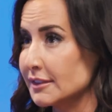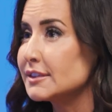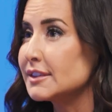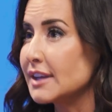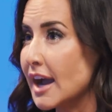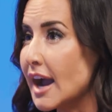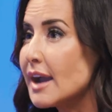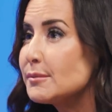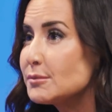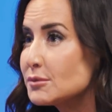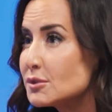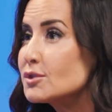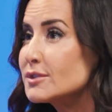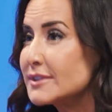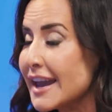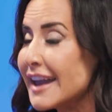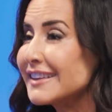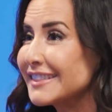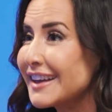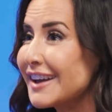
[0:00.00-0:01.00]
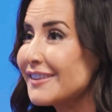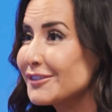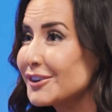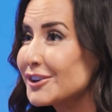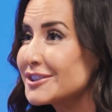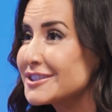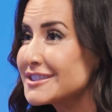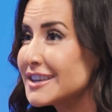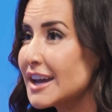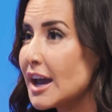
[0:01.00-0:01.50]
time to take that
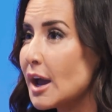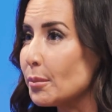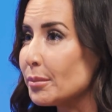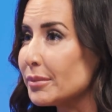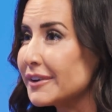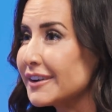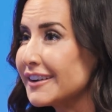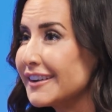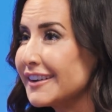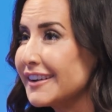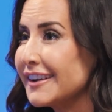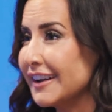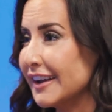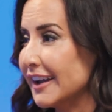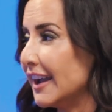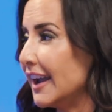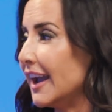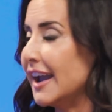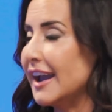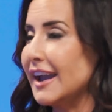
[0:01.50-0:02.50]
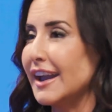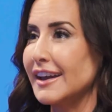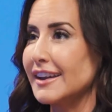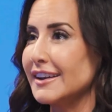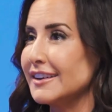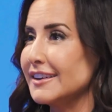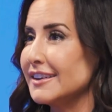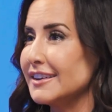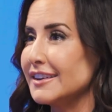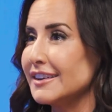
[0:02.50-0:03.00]
first step.
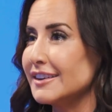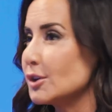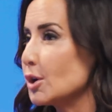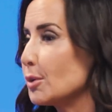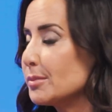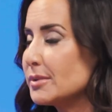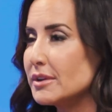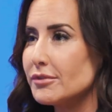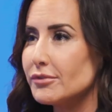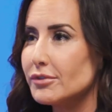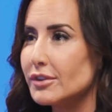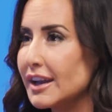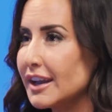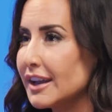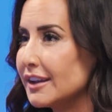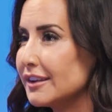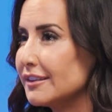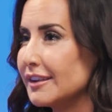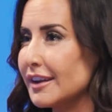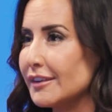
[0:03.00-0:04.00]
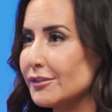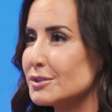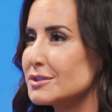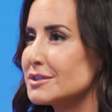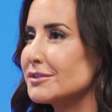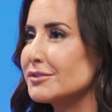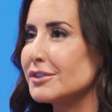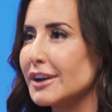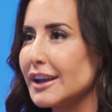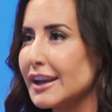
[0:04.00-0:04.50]
And don't be afraid.
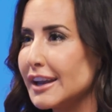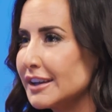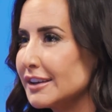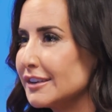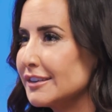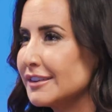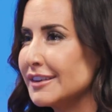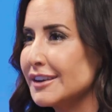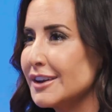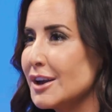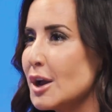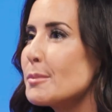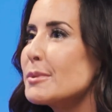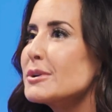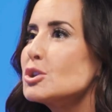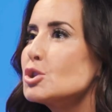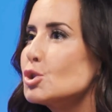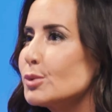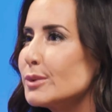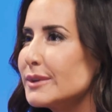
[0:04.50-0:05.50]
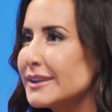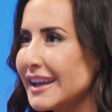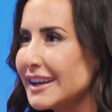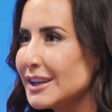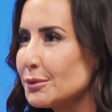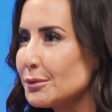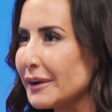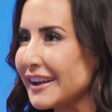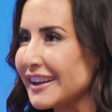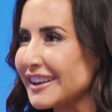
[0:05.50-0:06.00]
Everyone's afraid, but do it
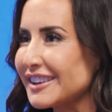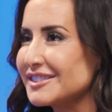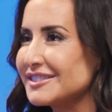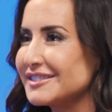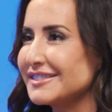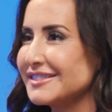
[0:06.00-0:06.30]
anyway.